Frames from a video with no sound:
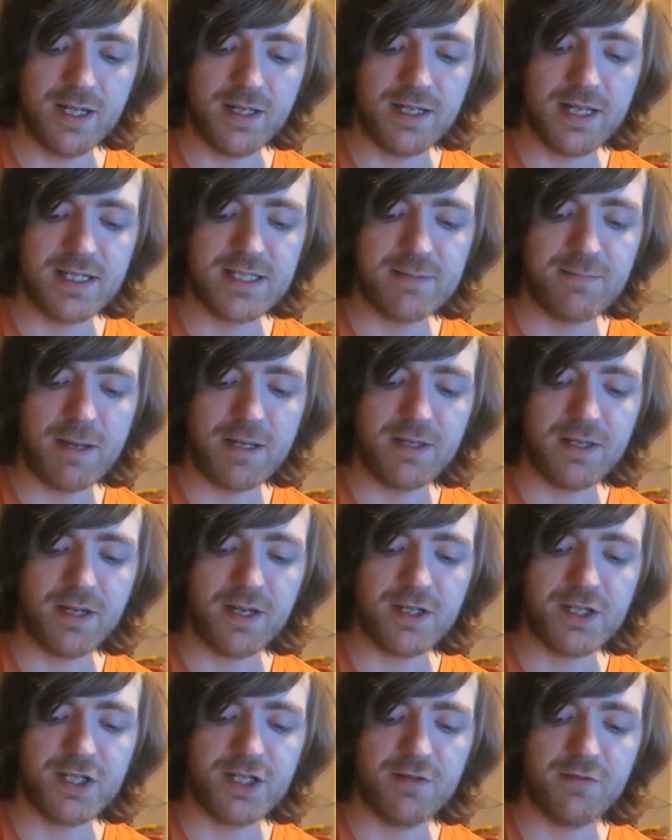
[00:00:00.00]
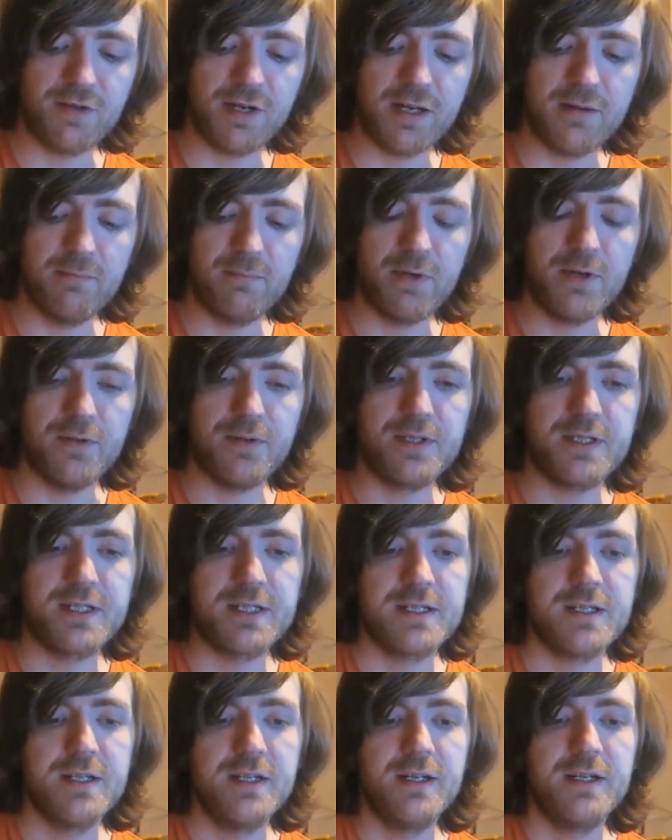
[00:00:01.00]
and they'd spent the night shivering in
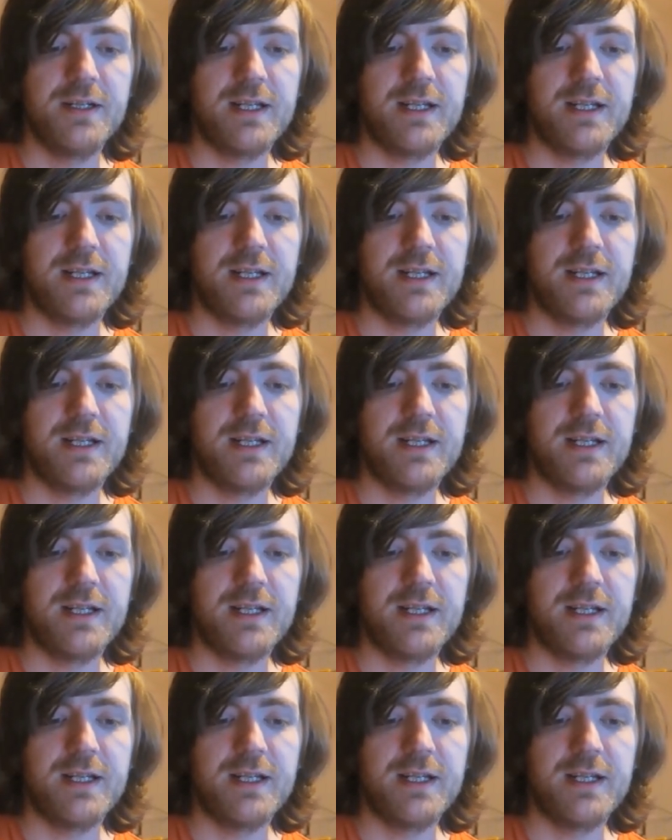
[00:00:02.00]
booths.